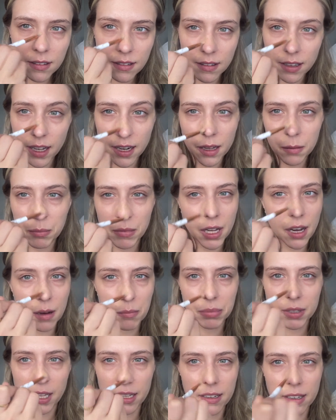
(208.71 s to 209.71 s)
And I'm not
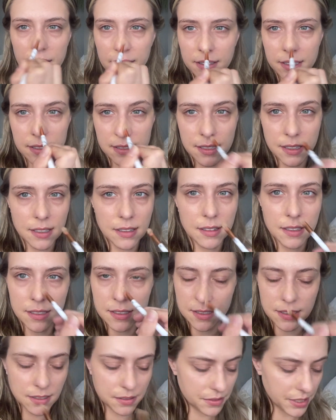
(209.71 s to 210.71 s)
blending this in. This
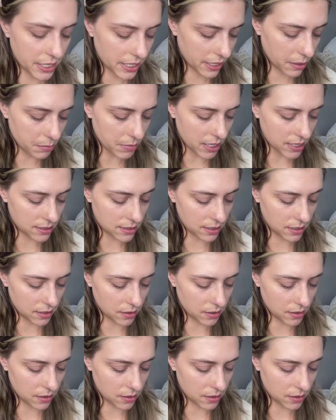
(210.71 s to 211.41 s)
is very messy.